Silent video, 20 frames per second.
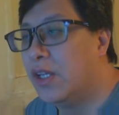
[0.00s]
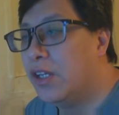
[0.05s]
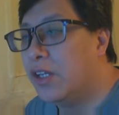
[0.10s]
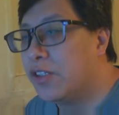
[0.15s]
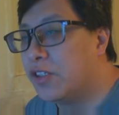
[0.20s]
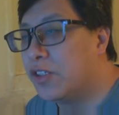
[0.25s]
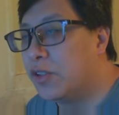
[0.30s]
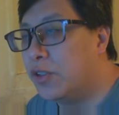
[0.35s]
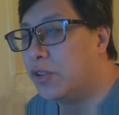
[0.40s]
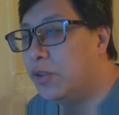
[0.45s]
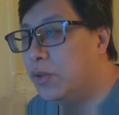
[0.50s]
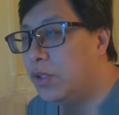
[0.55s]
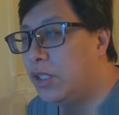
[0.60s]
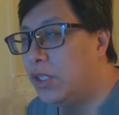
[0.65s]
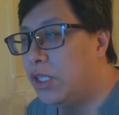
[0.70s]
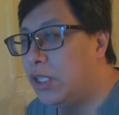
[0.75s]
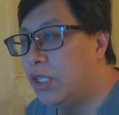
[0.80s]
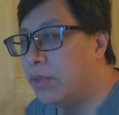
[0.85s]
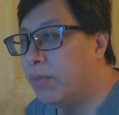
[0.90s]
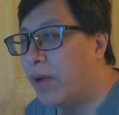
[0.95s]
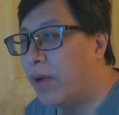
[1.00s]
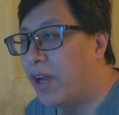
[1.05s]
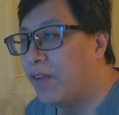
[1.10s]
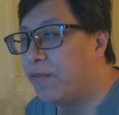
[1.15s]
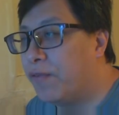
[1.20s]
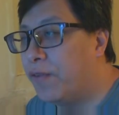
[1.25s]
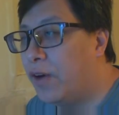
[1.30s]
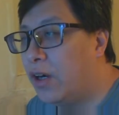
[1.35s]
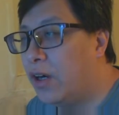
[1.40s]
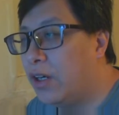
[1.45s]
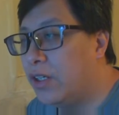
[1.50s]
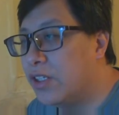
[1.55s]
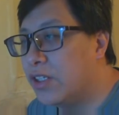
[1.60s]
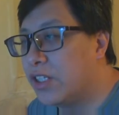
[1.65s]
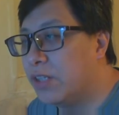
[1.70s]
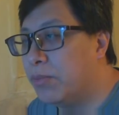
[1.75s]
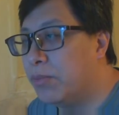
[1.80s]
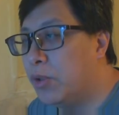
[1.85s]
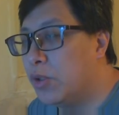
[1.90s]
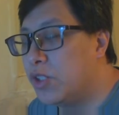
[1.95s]
So Unity, by far, is
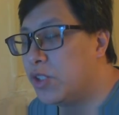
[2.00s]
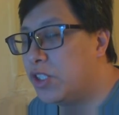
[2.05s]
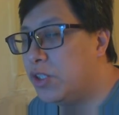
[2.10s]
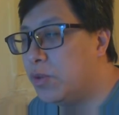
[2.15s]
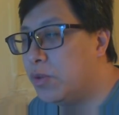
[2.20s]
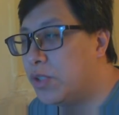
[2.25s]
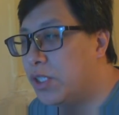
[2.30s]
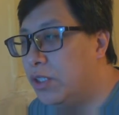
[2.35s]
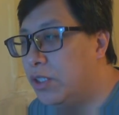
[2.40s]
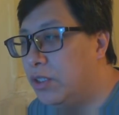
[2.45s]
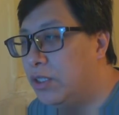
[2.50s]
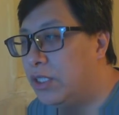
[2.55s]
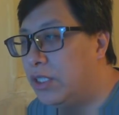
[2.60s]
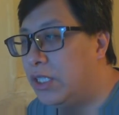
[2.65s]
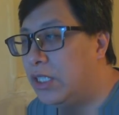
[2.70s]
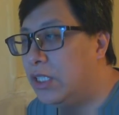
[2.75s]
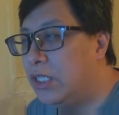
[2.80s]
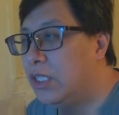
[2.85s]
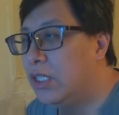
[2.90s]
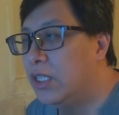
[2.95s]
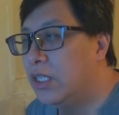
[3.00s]
the most utility,